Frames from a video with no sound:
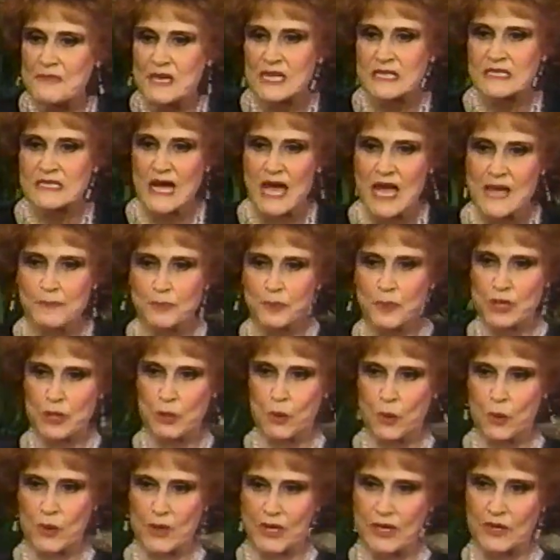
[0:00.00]
me a tape
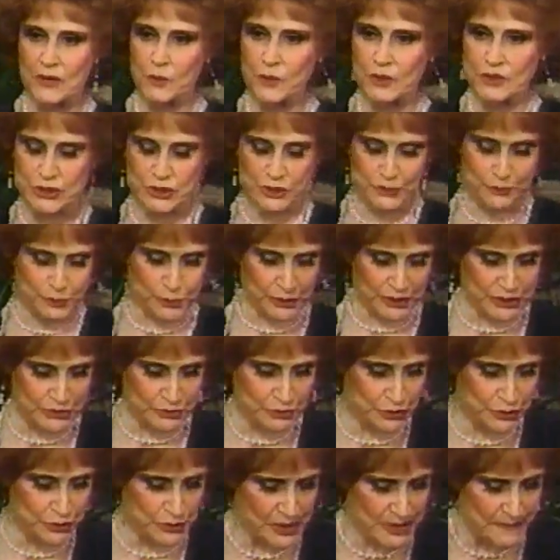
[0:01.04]
recording of what you preach
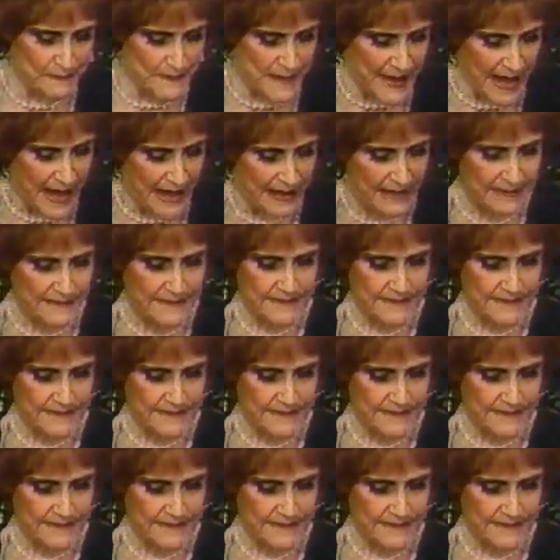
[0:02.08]
when you get back.